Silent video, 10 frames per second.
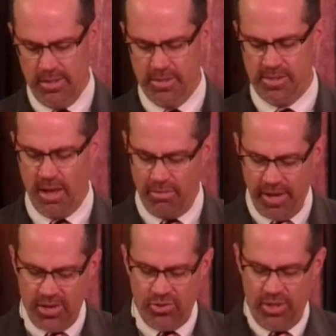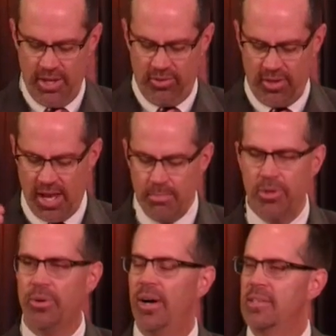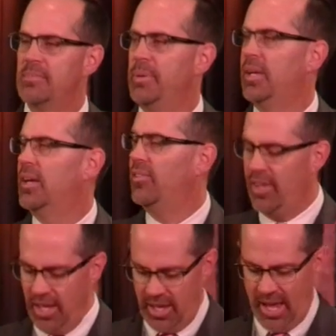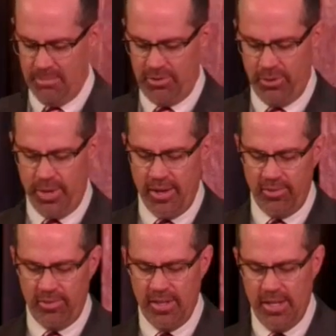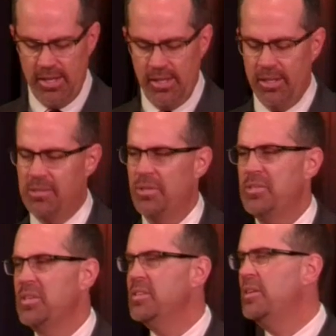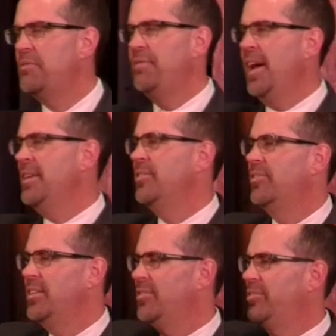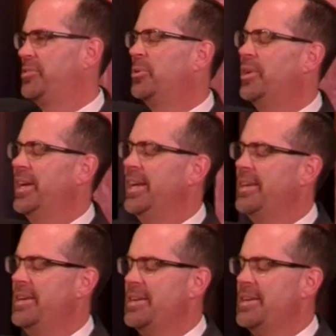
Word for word: Salvation has come to us because He came to us. And so this isn't a fantasy story.